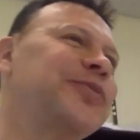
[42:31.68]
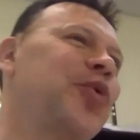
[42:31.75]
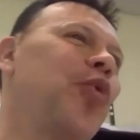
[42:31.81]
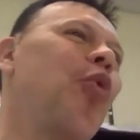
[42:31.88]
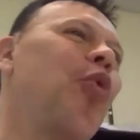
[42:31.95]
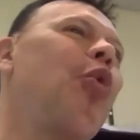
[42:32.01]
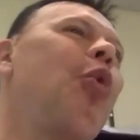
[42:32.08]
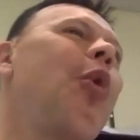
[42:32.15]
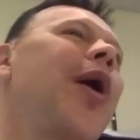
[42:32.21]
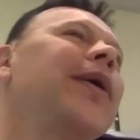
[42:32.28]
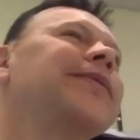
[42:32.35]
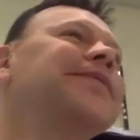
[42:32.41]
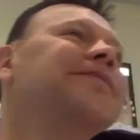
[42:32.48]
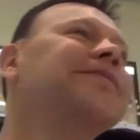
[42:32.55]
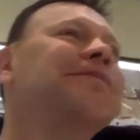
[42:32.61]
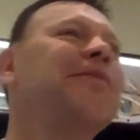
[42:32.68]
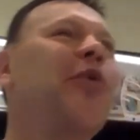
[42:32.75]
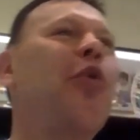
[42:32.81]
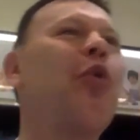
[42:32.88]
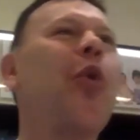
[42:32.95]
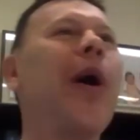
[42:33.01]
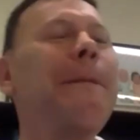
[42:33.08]
one
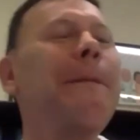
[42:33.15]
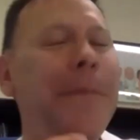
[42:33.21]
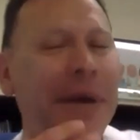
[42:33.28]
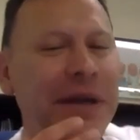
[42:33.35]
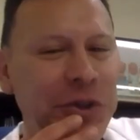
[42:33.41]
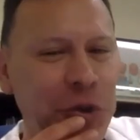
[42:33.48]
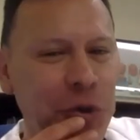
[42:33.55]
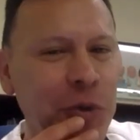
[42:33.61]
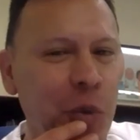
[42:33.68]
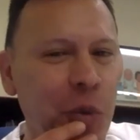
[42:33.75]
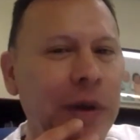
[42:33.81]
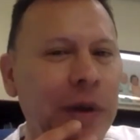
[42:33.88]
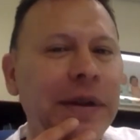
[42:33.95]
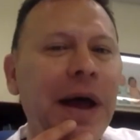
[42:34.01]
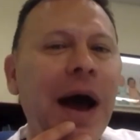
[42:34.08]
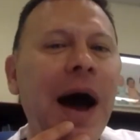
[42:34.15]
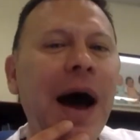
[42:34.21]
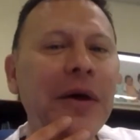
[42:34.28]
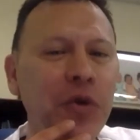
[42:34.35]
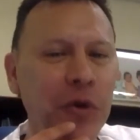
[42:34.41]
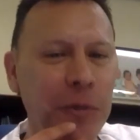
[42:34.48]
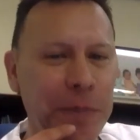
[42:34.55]
patient, one
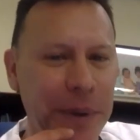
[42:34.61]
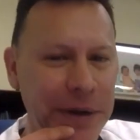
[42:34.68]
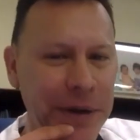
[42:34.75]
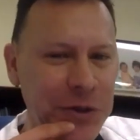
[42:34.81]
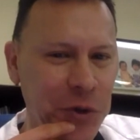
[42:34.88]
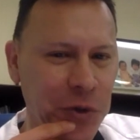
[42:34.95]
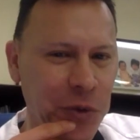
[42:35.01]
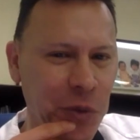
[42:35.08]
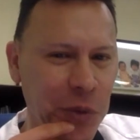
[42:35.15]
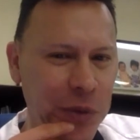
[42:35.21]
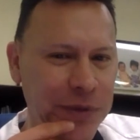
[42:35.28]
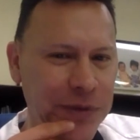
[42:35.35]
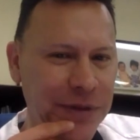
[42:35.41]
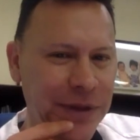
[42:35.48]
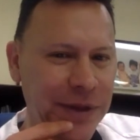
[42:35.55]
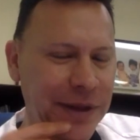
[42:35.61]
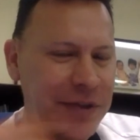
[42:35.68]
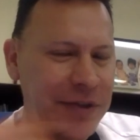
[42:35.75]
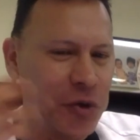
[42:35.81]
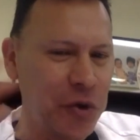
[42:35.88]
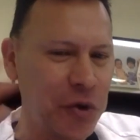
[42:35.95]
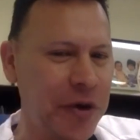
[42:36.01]
adult patient with
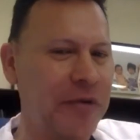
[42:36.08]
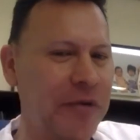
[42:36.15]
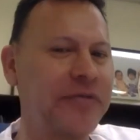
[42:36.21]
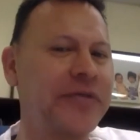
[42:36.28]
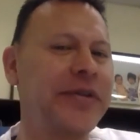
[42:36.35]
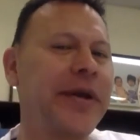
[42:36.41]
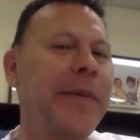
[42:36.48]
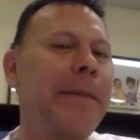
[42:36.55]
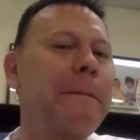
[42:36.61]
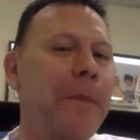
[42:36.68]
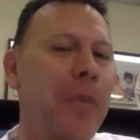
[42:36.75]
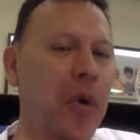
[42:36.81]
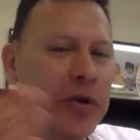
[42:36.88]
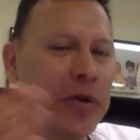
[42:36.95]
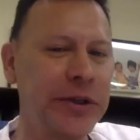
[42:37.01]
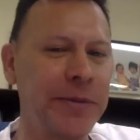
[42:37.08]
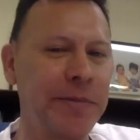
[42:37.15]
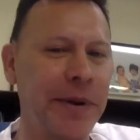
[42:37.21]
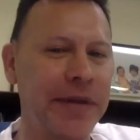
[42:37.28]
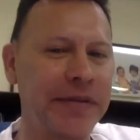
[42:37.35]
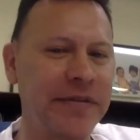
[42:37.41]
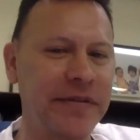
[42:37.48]
history of the
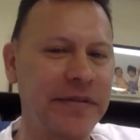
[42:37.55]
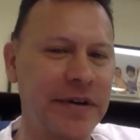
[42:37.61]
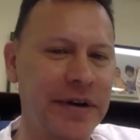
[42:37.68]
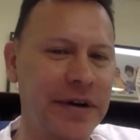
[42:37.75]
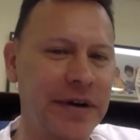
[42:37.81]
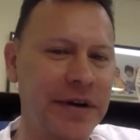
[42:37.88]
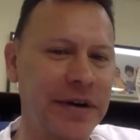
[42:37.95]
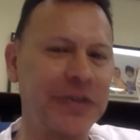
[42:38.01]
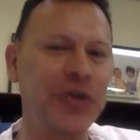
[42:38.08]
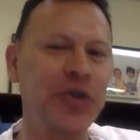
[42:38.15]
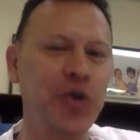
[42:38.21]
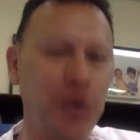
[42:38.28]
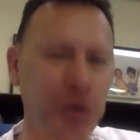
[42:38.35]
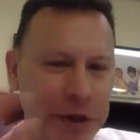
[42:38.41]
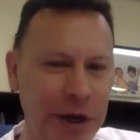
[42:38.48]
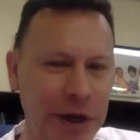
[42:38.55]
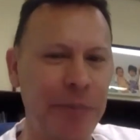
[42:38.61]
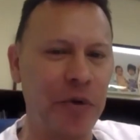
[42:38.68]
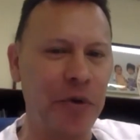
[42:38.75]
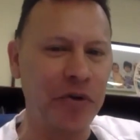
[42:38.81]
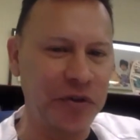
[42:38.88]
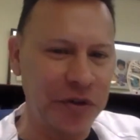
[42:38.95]
multiple surgical
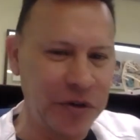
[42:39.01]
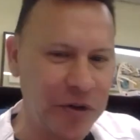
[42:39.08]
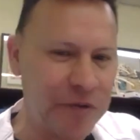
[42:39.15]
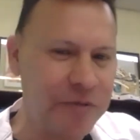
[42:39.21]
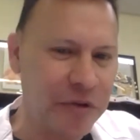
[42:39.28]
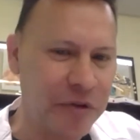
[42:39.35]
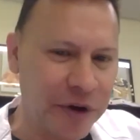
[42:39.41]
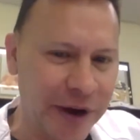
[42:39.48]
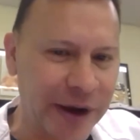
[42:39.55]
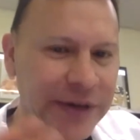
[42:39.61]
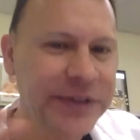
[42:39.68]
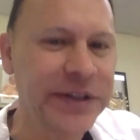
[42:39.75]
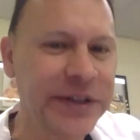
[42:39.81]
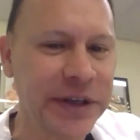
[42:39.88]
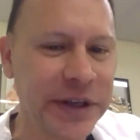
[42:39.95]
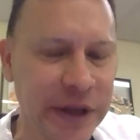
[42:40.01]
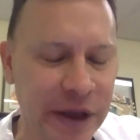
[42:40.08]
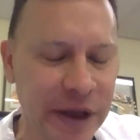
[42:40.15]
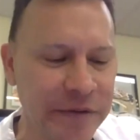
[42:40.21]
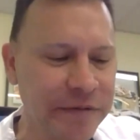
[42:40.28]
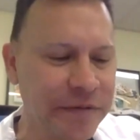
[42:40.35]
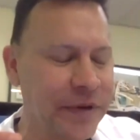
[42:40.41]
procedure for
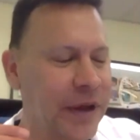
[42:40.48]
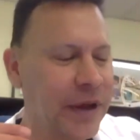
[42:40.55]
RTEF.